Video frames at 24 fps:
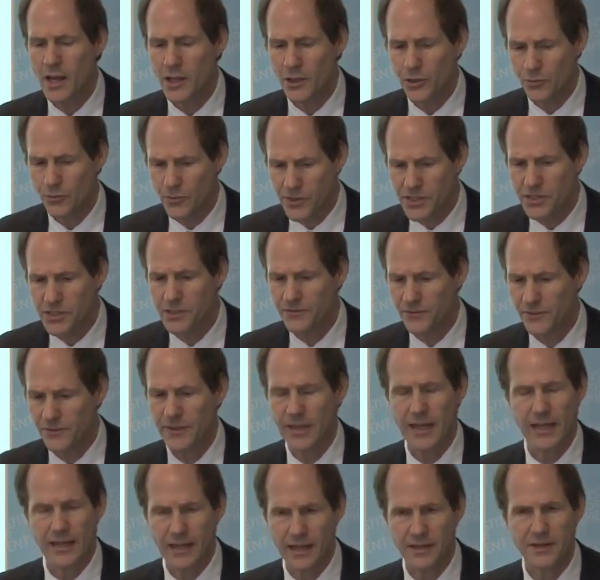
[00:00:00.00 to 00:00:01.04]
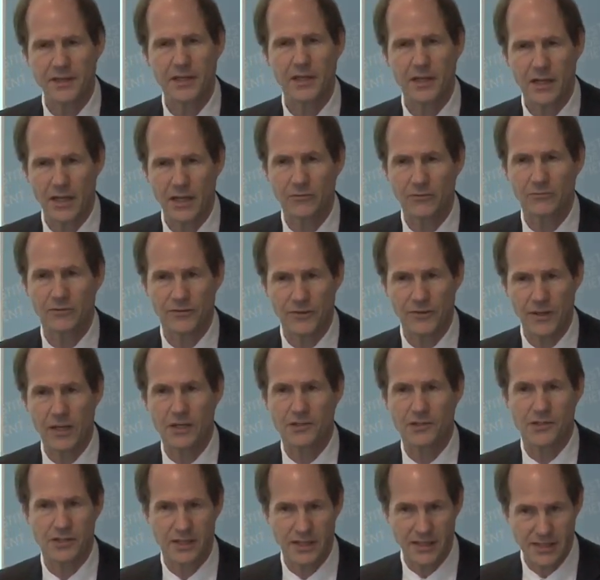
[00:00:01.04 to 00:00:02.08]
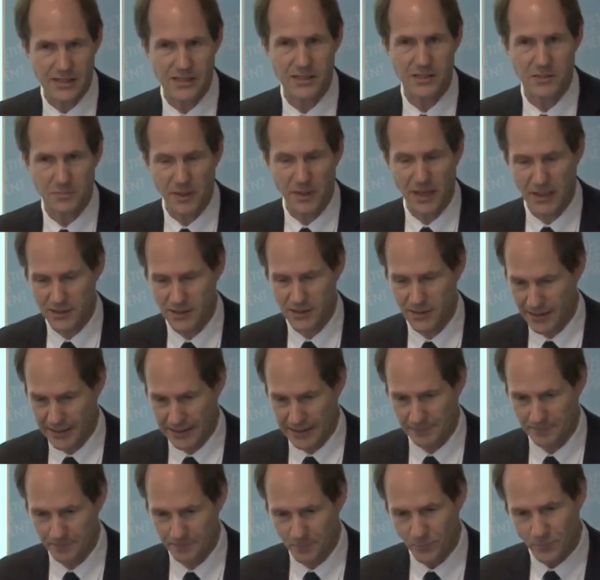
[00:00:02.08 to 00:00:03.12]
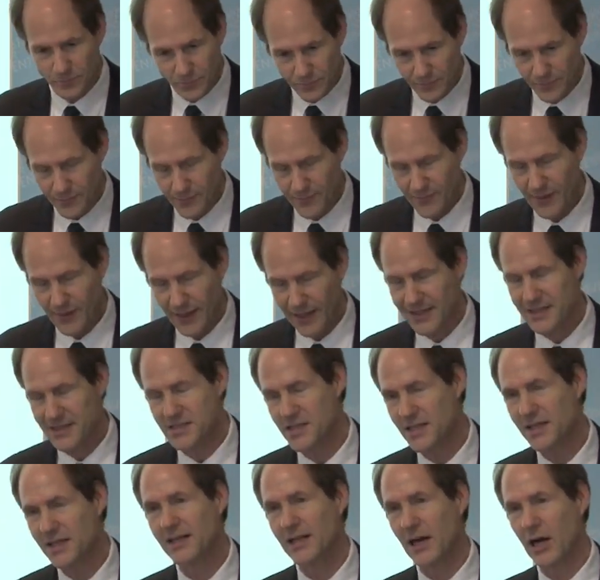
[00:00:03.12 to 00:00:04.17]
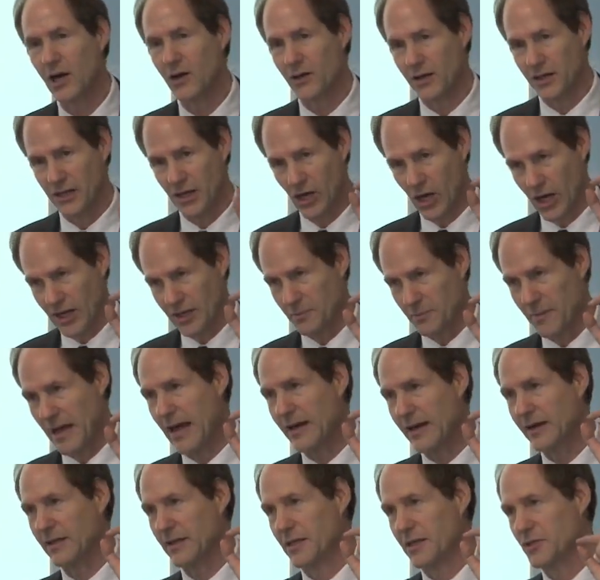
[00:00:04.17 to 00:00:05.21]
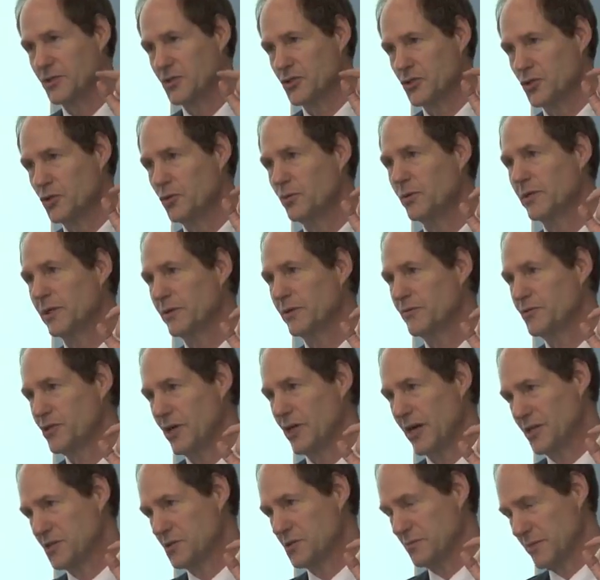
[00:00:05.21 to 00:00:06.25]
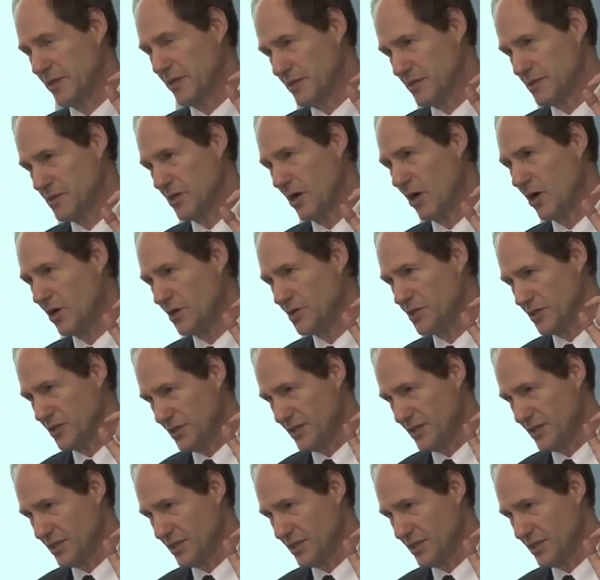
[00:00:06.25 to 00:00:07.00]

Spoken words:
The reason for that, I think, on reflection, isn't puzzling. It's that our automatic intuitive judgments are